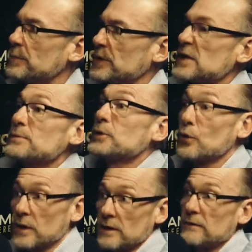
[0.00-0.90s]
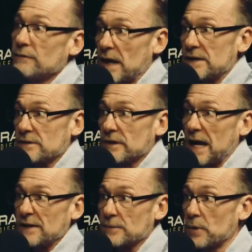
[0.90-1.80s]
participatory phase of it
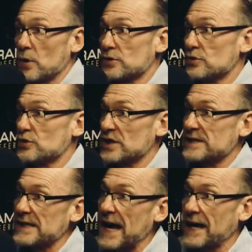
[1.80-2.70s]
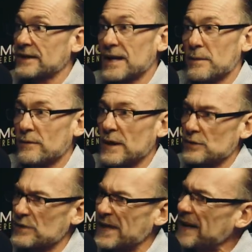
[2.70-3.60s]
as opposed to just the academic
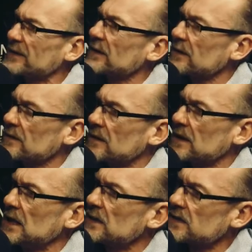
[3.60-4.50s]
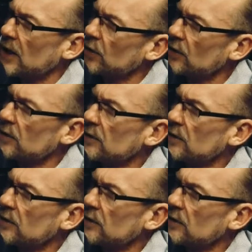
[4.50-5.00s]
phase. Was that the the key decider?